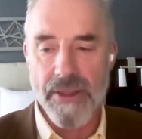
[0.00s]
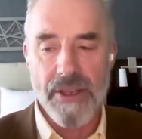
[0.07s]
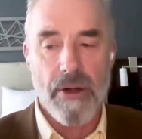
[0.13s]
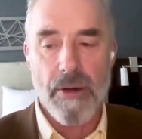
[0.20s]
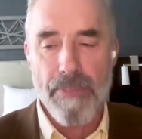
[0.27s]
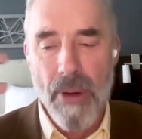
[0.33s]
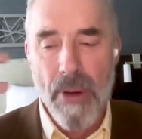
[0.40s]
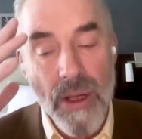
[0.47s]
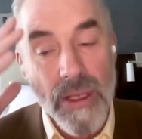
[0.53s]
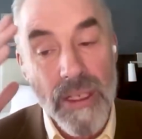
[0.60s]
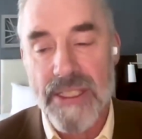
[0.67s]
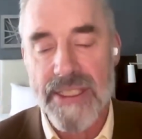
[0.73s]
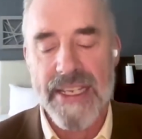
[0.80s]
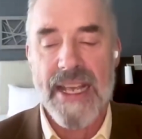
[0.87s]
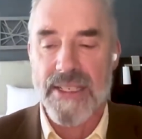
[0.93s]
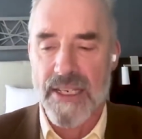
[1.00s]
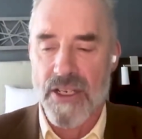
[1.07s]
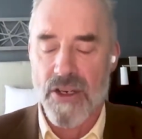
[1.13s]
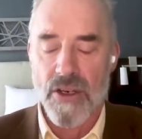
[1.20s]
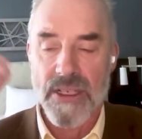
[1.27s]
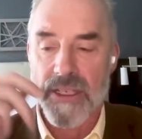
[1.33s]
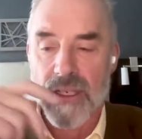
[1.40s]
their policy as a
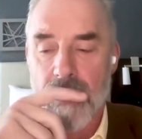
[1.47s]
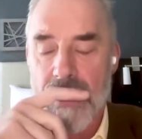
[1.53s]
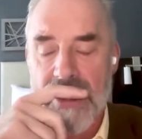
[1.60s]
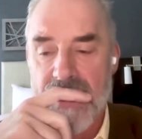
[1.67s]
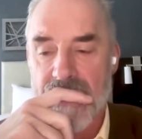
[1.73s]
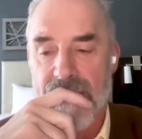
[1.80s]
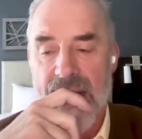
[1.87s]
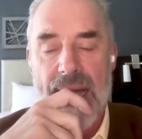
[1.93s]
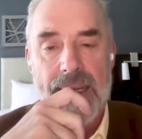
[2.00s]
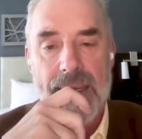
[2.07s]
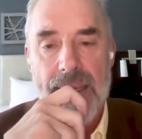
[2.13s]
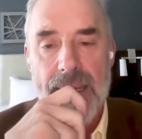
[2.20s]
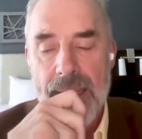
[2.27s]
consequence of that.